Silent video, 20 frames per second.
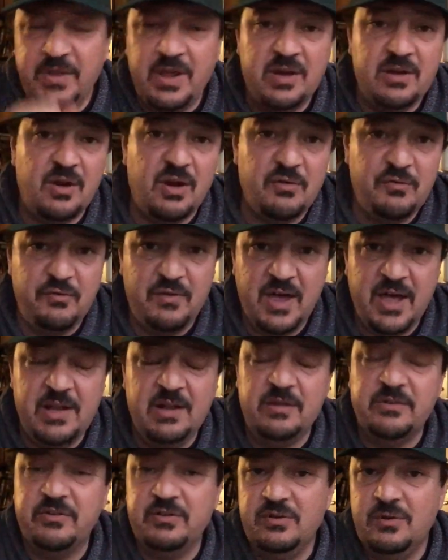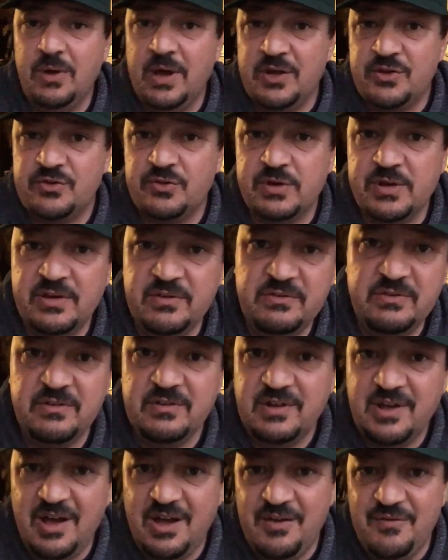and our final two entries
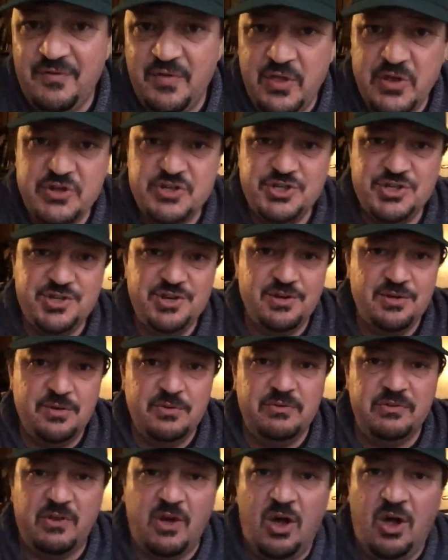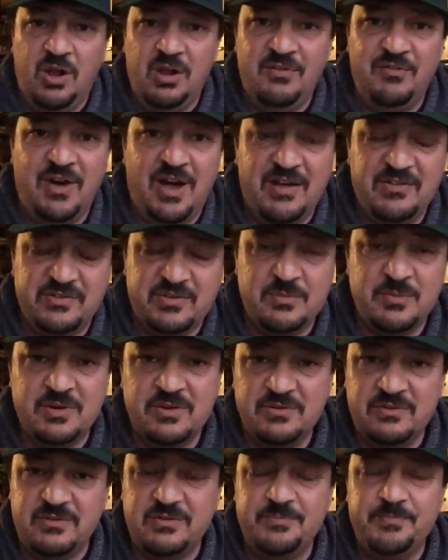of this year's Hall of
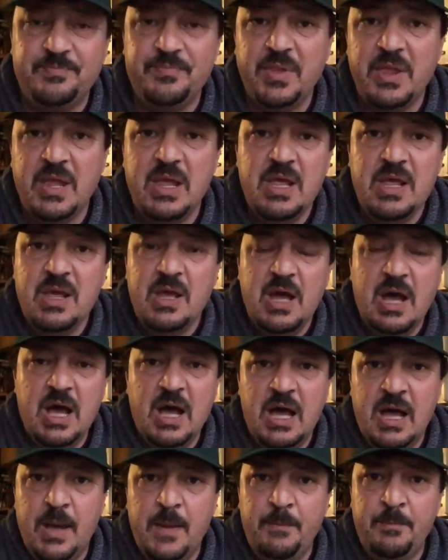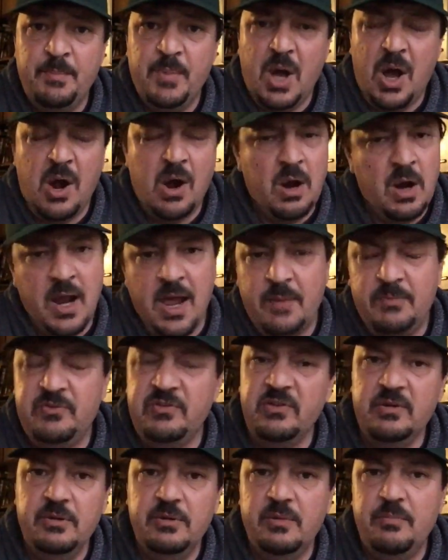Awesomeness um, are an
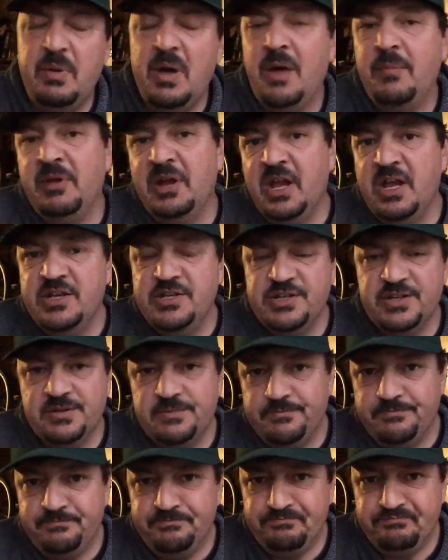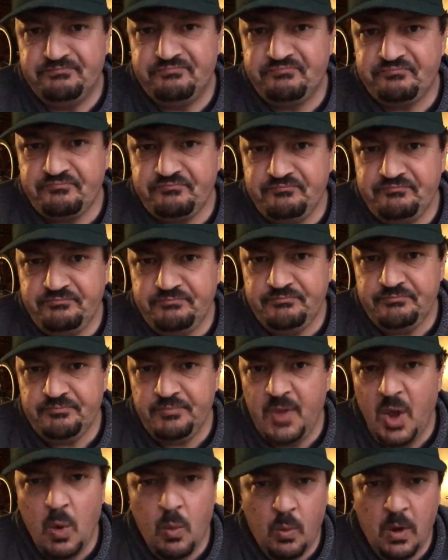absolute abomination.
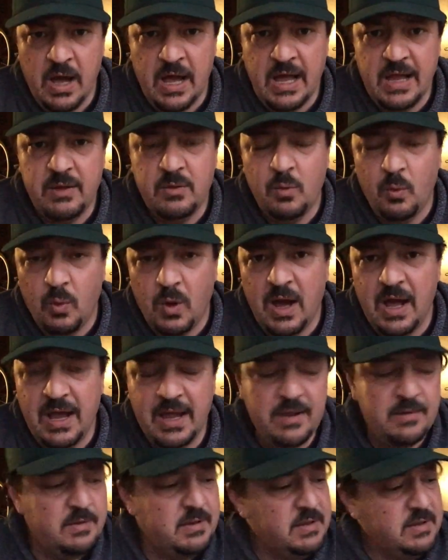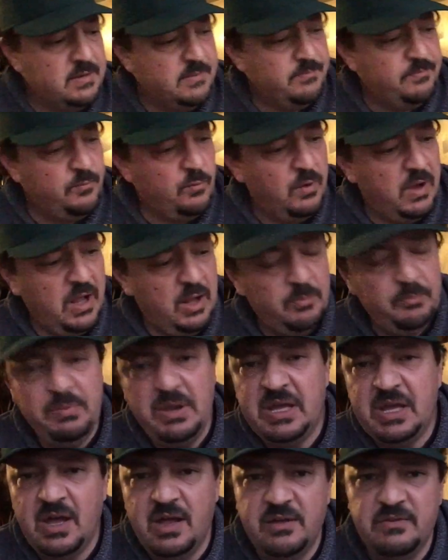Why? Why? Well,
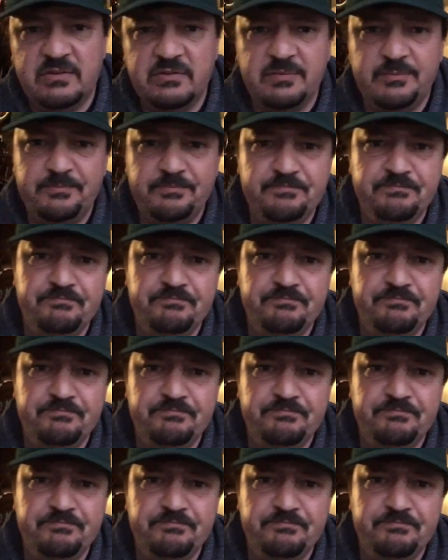because